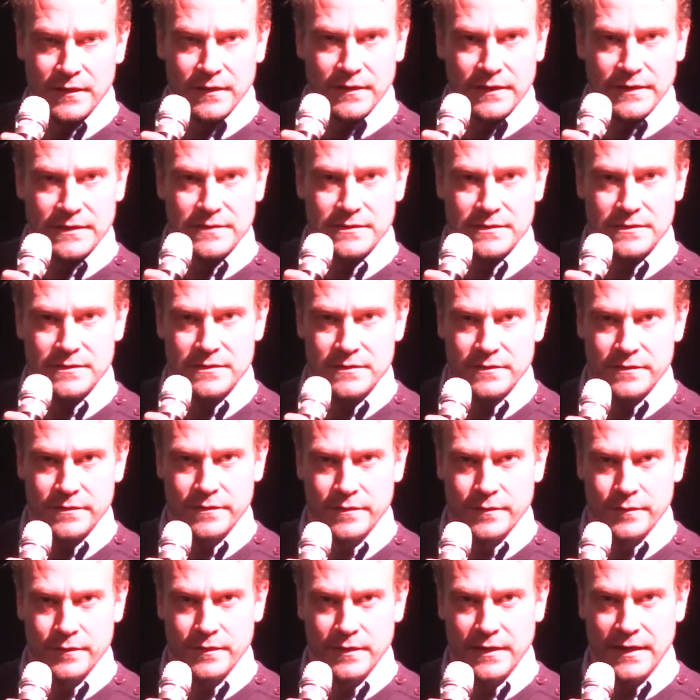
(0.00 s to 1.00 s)
it's, you
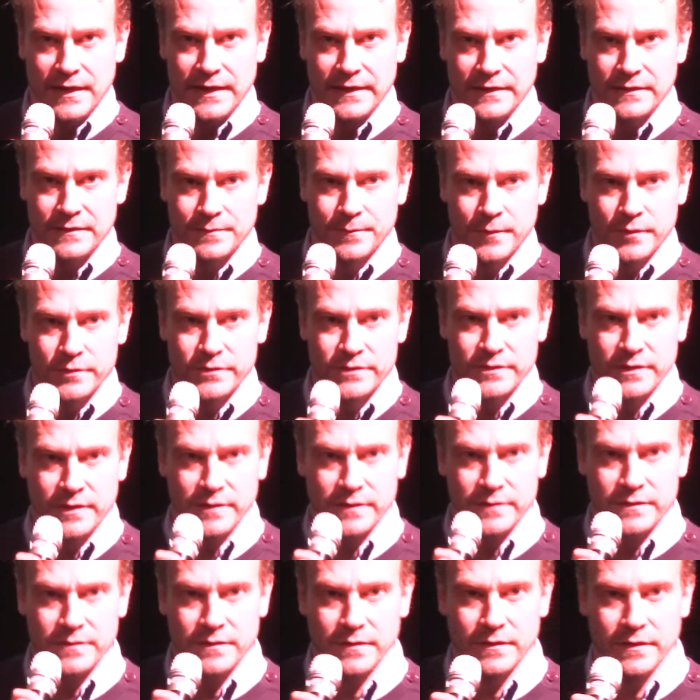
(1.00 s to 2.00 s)
know, the late
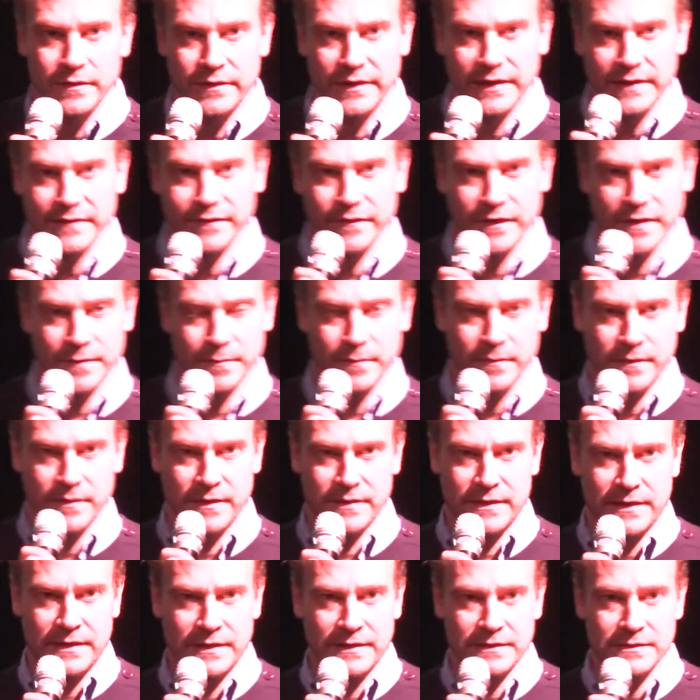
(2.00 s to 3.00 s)
Mozart, the Requiem,
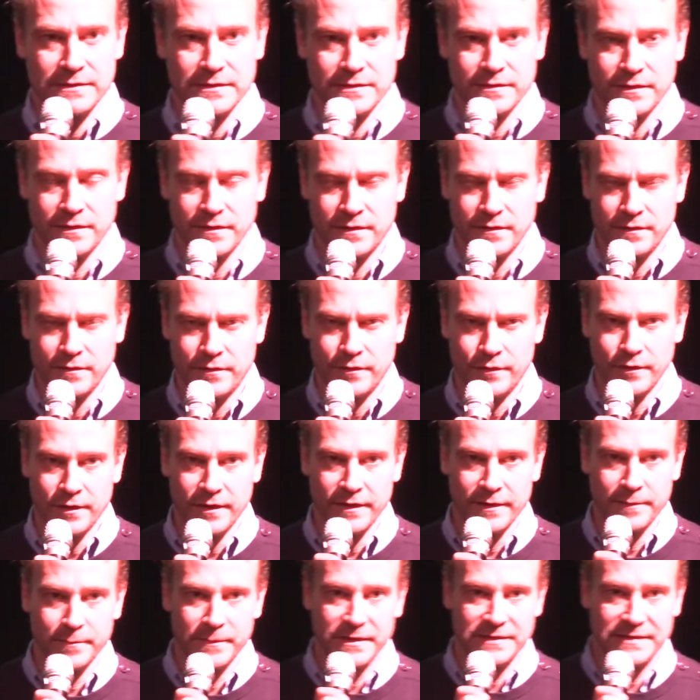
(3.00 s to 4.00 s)
and then it's
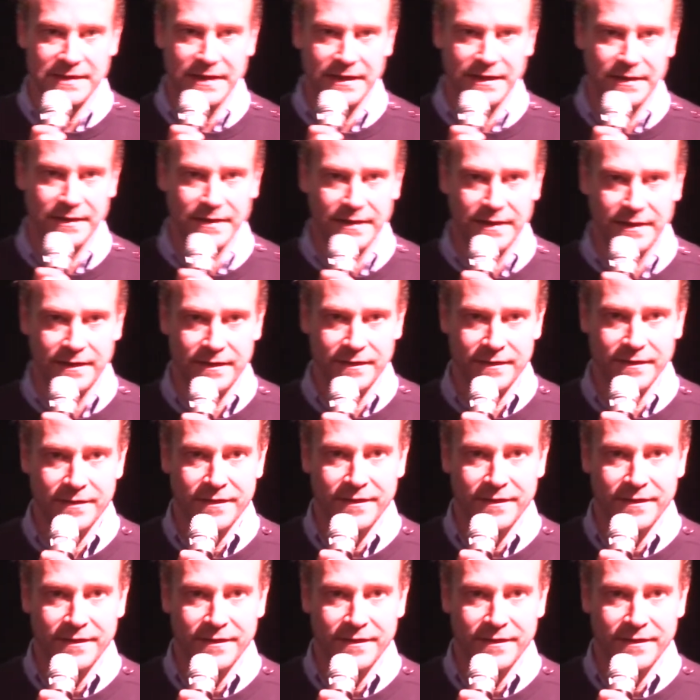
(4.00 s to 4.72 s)
early Metallica.